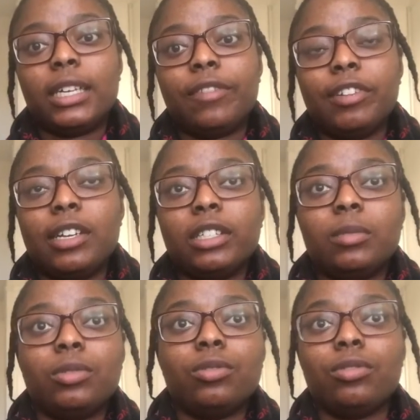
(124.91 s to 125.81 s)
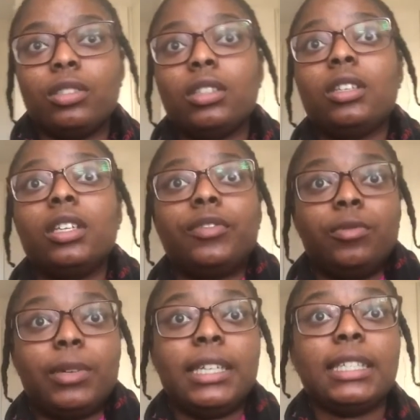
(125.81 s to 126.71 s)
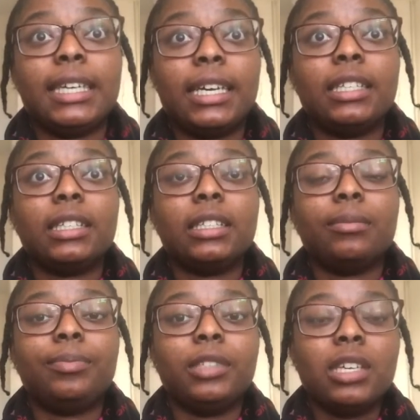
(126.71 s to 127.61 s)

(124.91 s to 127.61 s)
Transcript: they have reading slumps or different ways they get into them.